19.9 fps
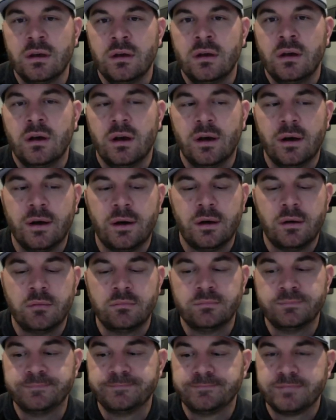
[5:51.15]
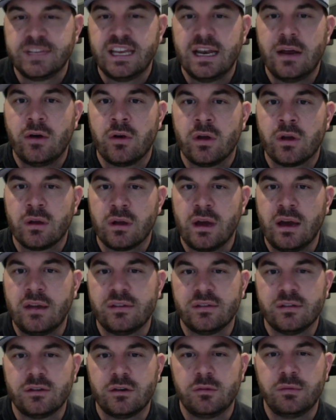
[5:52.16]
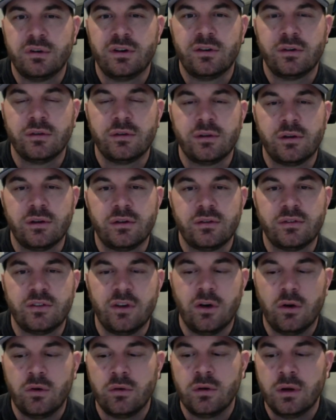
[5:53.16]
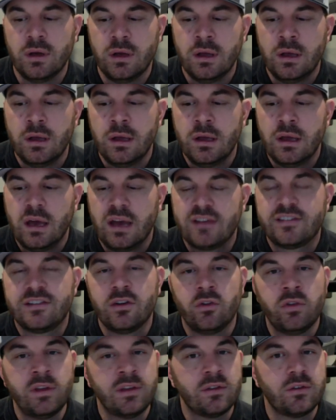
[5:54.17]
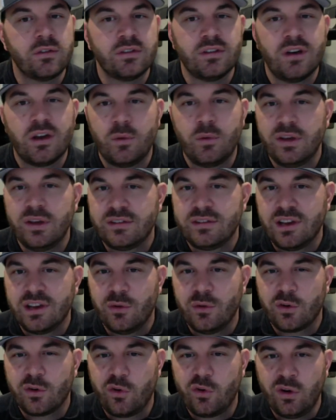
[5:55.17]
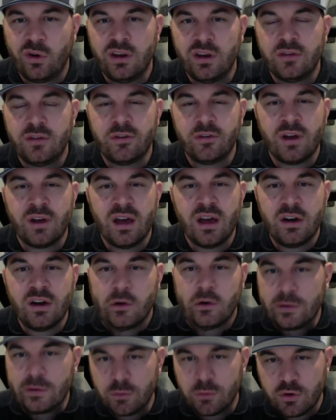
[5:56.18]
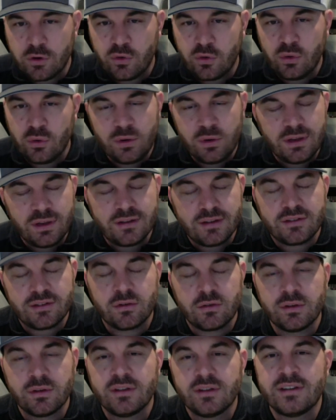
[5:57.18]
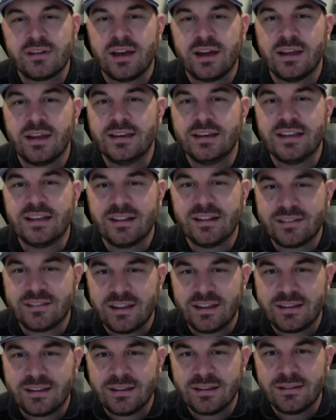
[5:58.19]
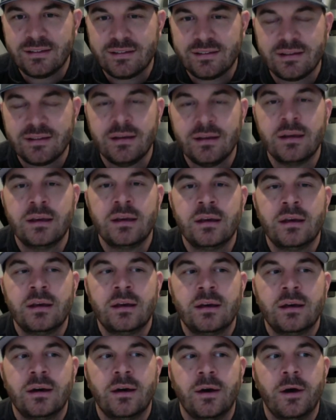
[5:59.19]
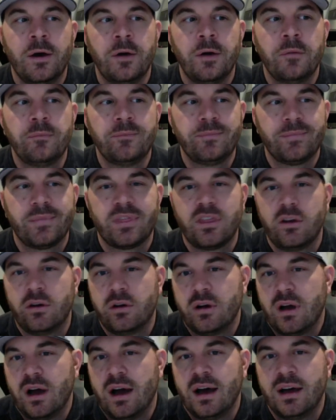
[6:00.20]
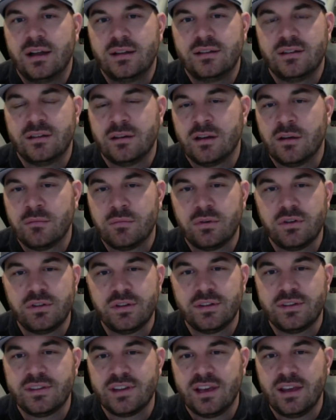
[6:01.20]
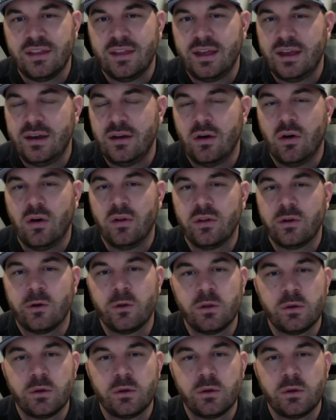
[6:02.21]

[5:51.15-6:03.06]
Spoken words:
get out on guys a little bit earlier. So I still think there's a lot of ways to get recruited. If you're not an early recruit, it certainly is not a death sentence. There are odds and numbers that say that all the early